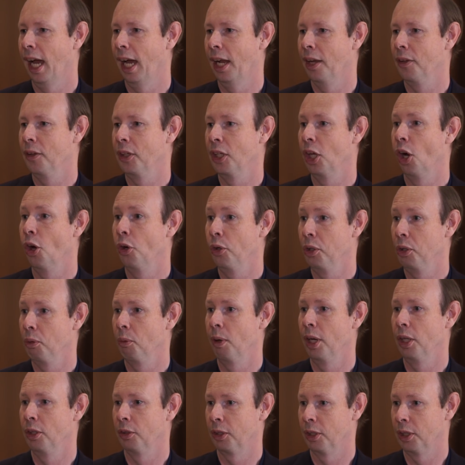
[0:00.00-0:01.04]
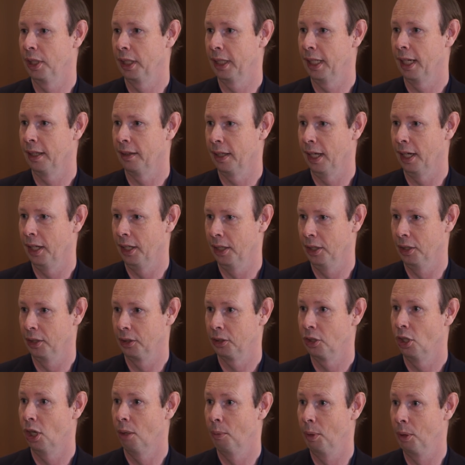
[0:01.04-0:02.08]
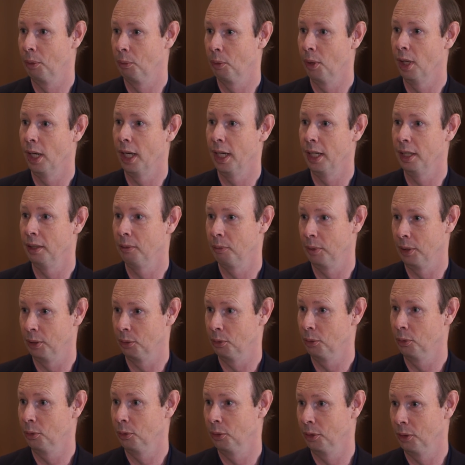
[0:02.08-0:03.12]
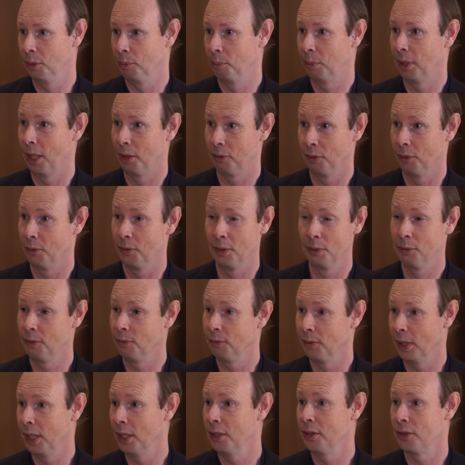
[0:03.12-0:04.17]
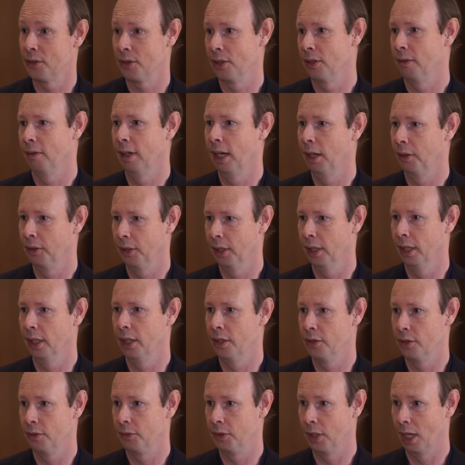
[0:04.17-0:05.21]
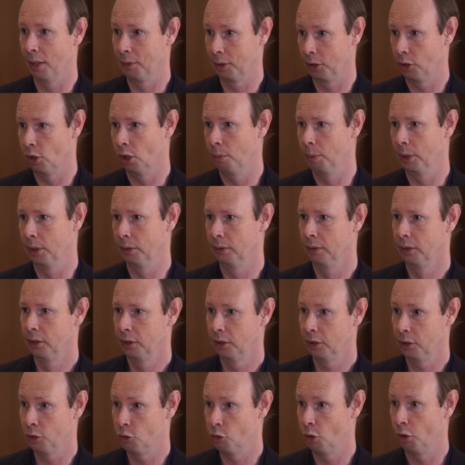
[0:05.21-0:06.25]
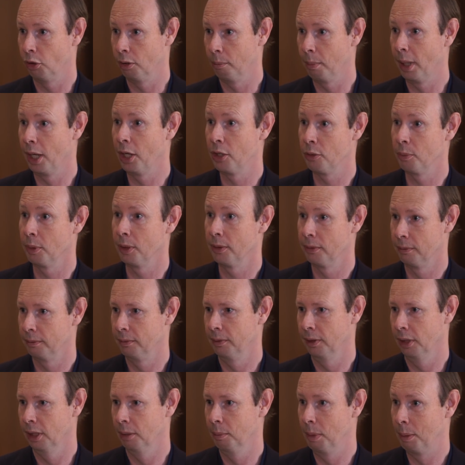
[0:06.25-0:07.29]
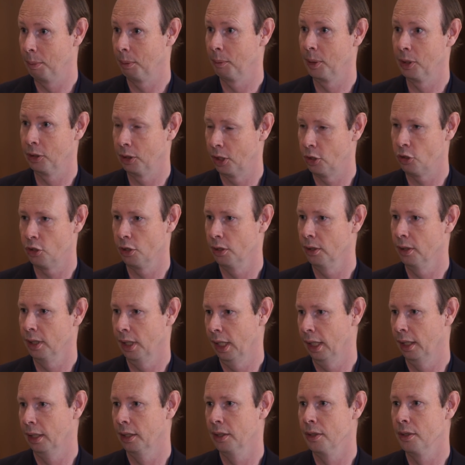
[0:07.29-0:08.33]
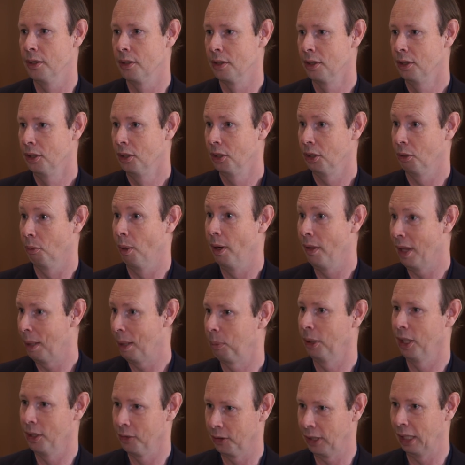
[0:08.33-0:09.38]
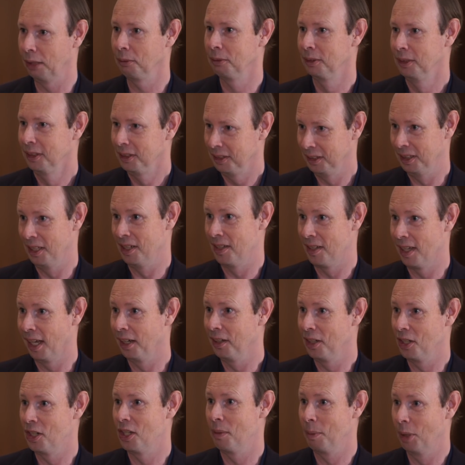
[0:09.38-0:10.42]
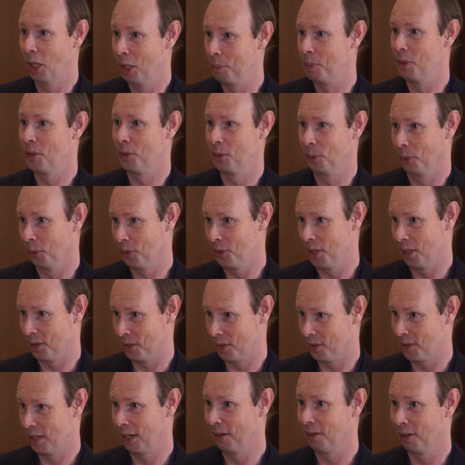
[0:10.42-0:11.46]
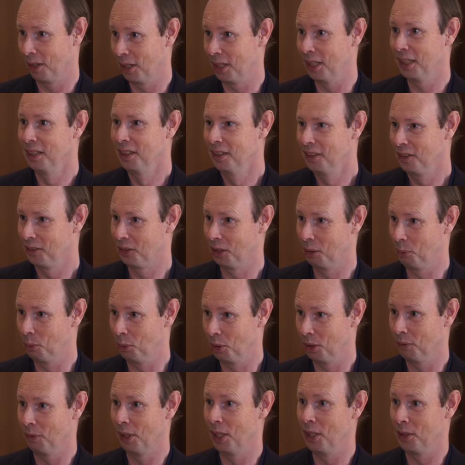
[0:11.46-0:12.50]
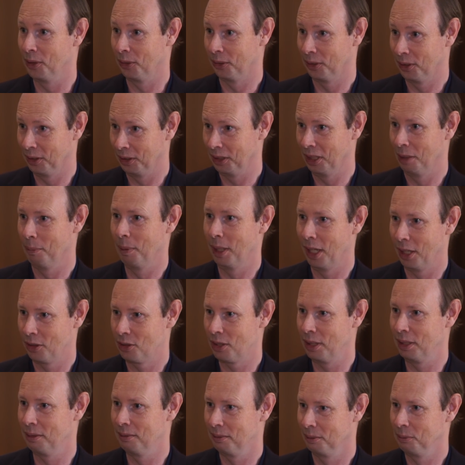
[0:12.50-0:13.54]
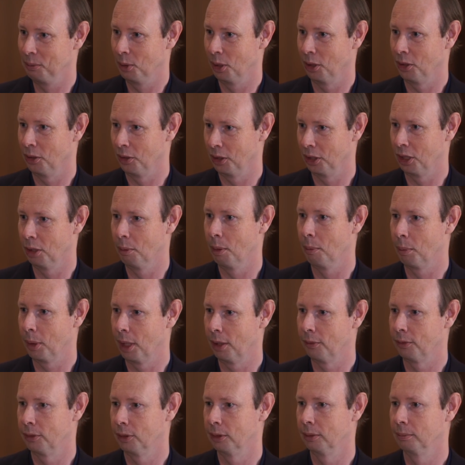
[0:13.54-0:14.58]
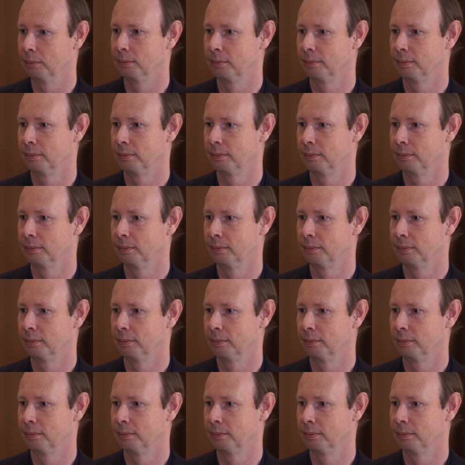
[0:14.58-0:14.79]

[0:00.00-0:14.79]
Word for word: And the only way you're going to get that in a common way with all the plethora of different vendors that are out there is if you have a common control and management um, implementation. And the way plays out is that needs to be open source necessarily, so all the vendors can come and actually work on a common platform.